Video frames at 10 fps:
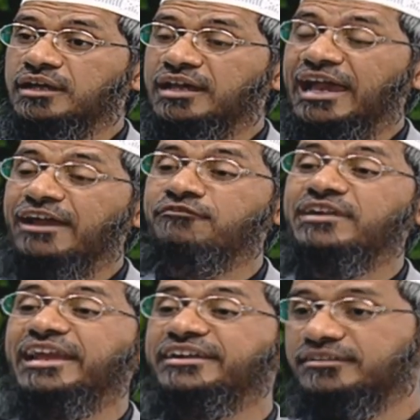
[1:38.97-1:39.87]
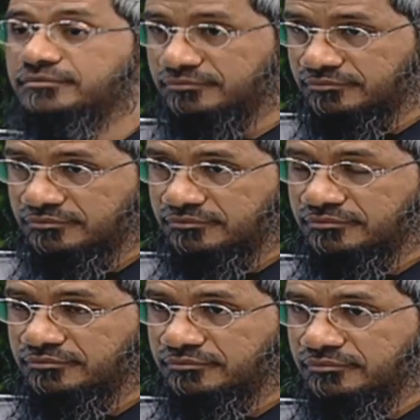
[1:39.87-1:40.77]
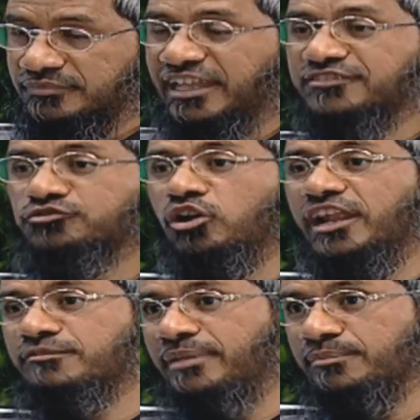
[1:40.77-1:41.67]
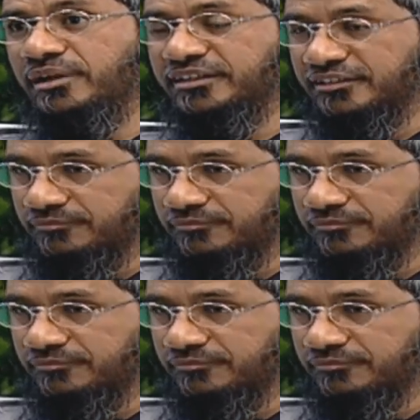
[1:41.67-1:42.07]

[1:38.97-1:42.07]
have liked, that is called as backbiting.